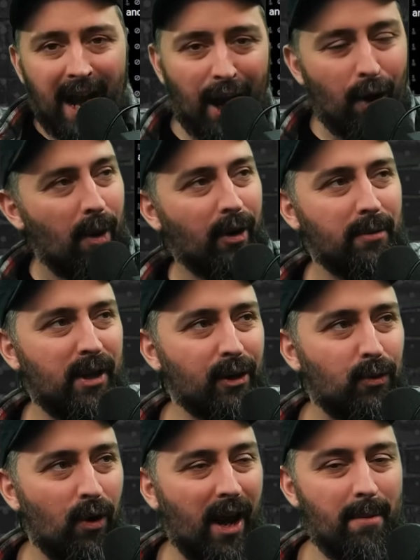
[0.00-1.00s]
Hello, welcome to the
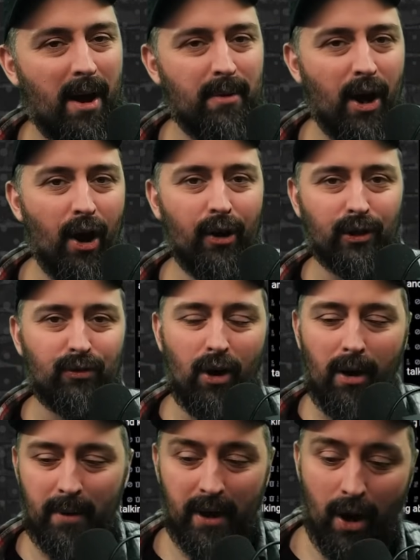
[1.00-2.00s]
Wargamer. I'm your host,
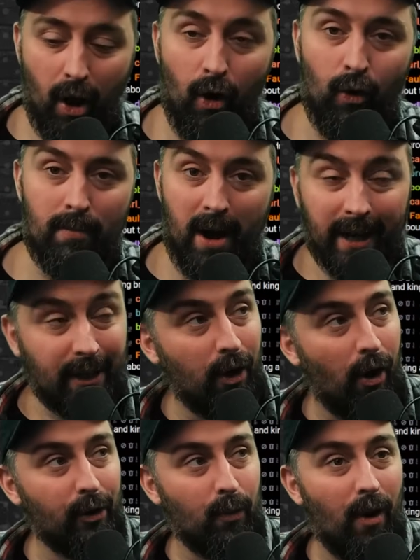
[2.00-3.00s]
Rob, and oh my
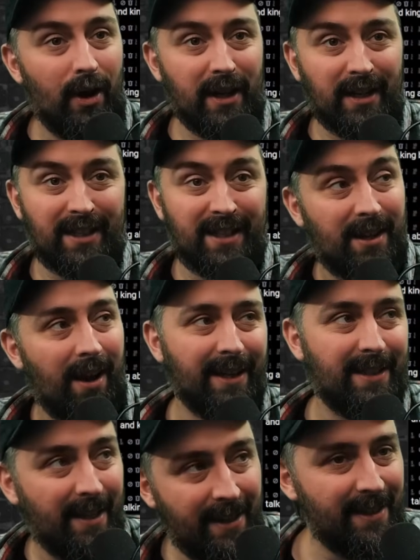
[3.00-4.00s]
god, what an
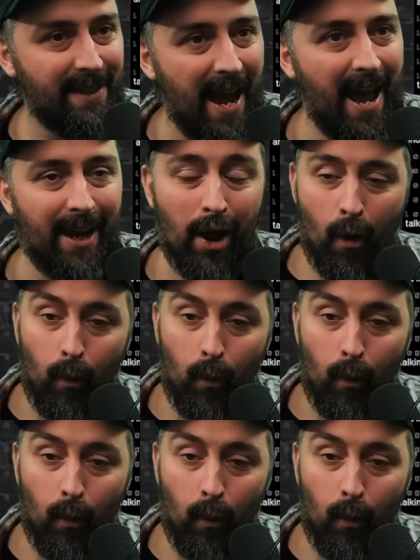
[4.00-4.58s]
exciting day.